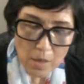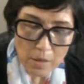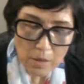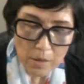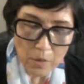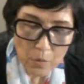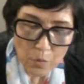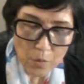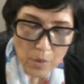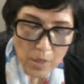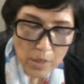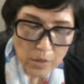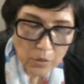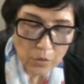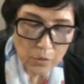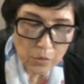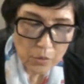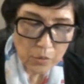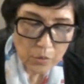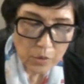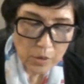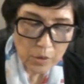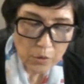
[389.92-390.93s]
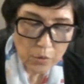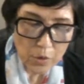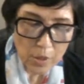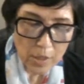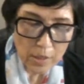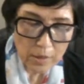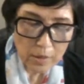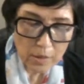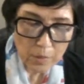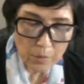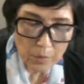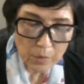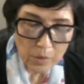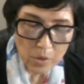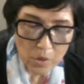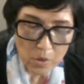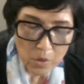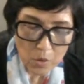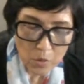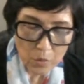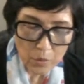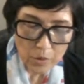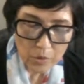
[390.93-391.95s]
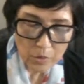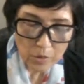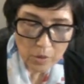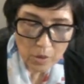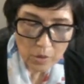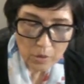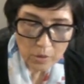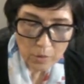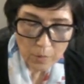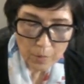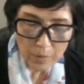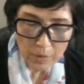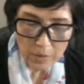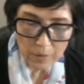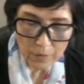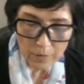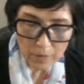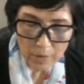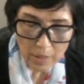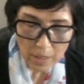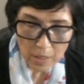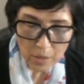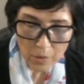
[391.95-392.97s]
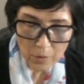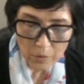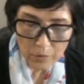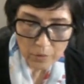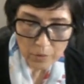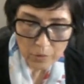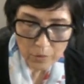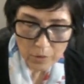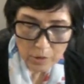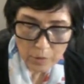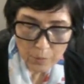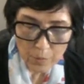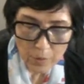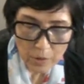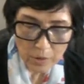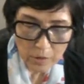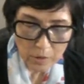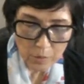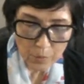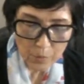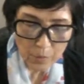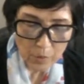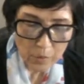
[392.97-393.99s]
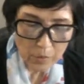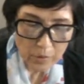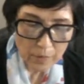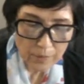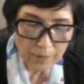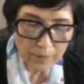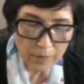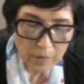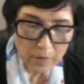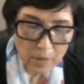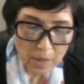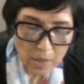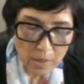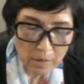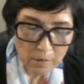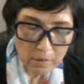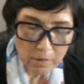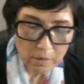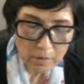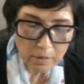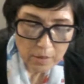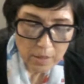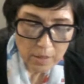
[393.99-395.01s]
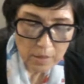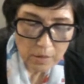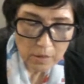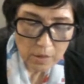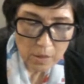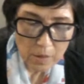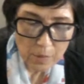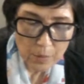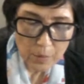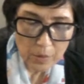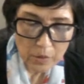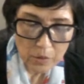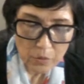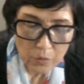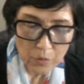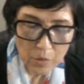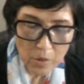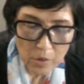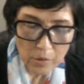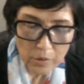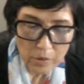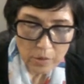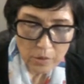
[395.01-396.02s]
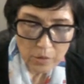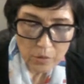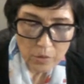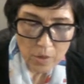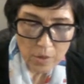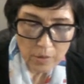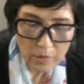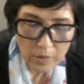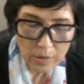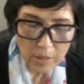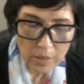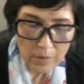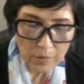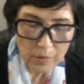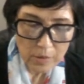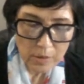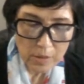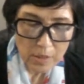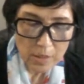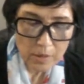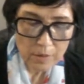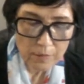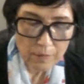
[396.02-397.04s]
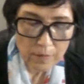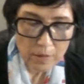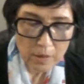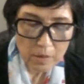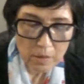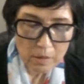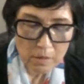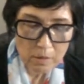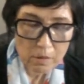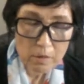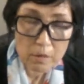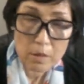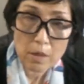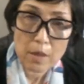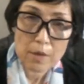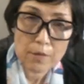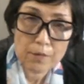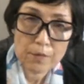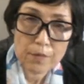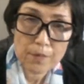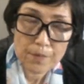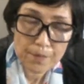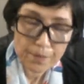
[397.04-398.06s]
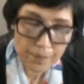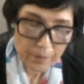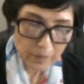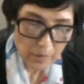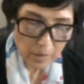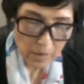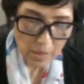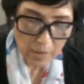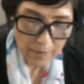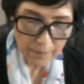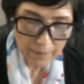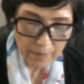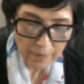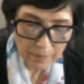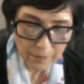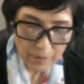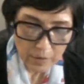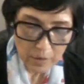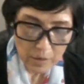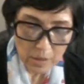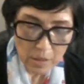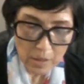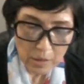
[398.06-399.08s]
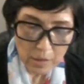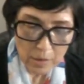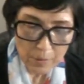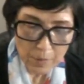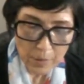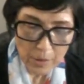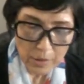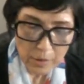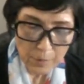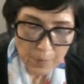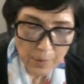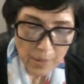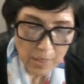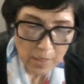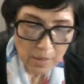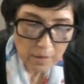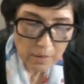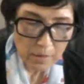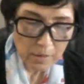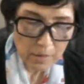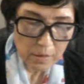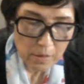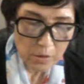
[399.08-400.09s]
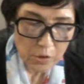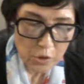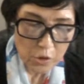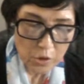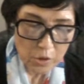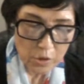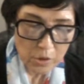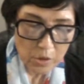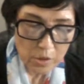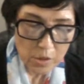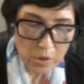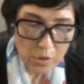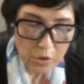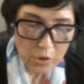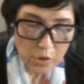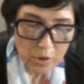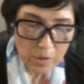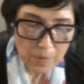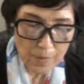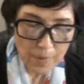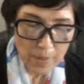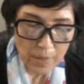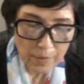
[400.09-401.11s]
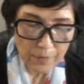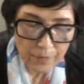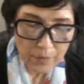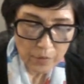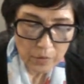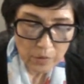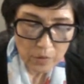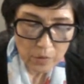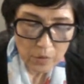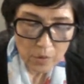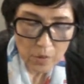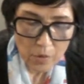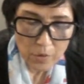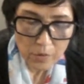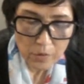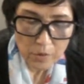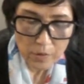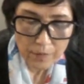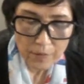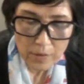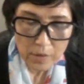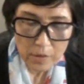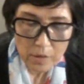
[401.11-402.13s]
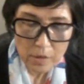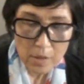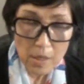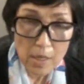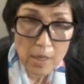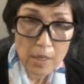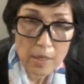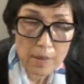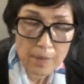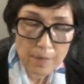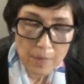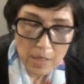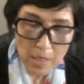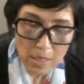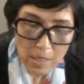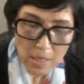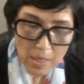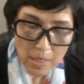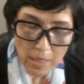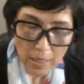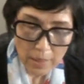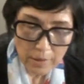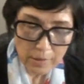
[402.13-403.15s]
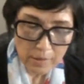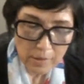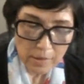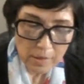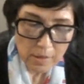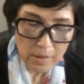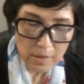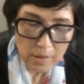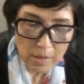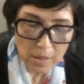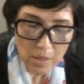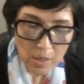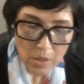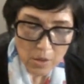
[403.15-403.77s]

the one who struck the blow will not be held responsible if the other gets up and walks around outside with his staff. However, he must pay the injured man for the loss of his time and see